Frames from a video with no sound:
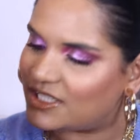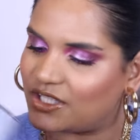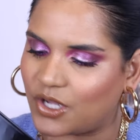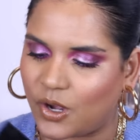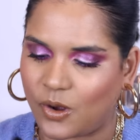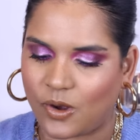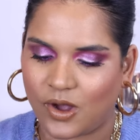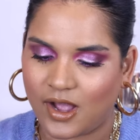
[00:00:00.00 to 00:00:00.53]

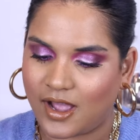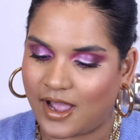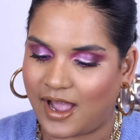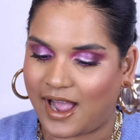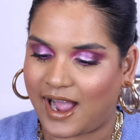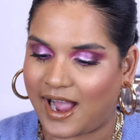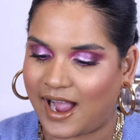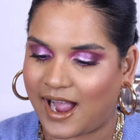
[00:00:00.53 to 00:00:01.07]
So
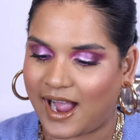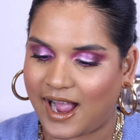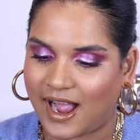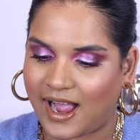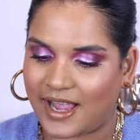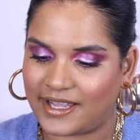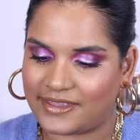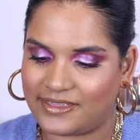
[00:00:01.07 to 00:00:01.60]

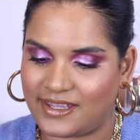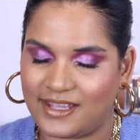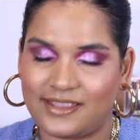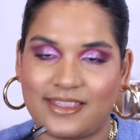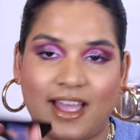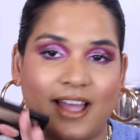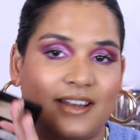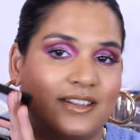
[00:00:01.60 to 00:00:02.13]
I think
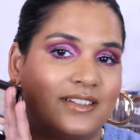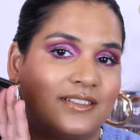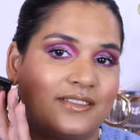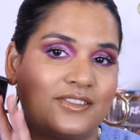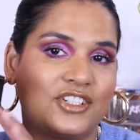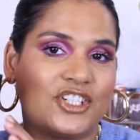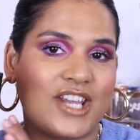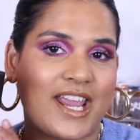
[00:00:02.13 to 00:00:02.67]
that
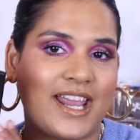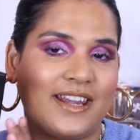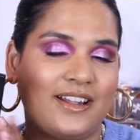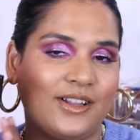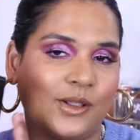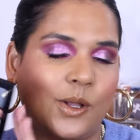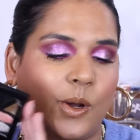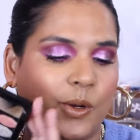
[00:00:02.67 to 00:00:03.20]
shade
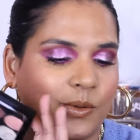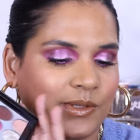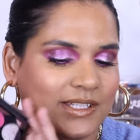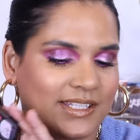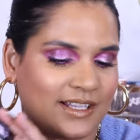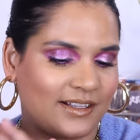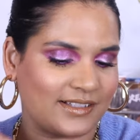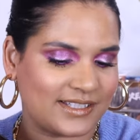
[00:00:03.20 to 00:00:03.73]
alone
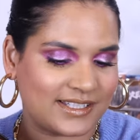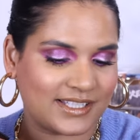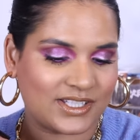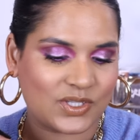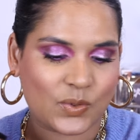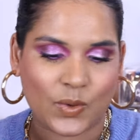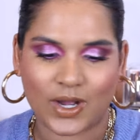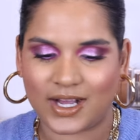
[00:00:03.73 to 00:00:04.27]
sells
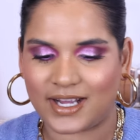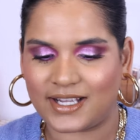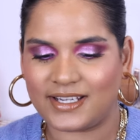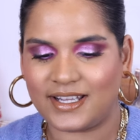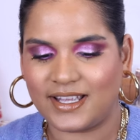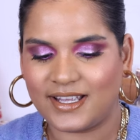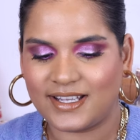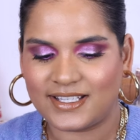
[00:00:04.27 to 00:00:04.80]
this
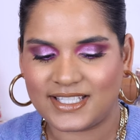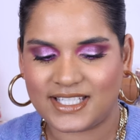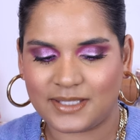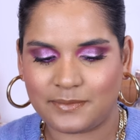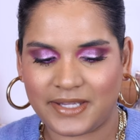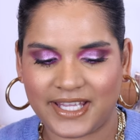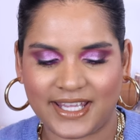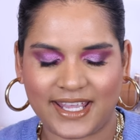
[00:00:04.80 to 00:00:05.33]
quad to
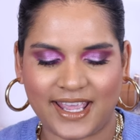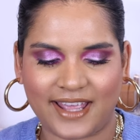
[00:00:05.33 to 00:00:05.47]
me.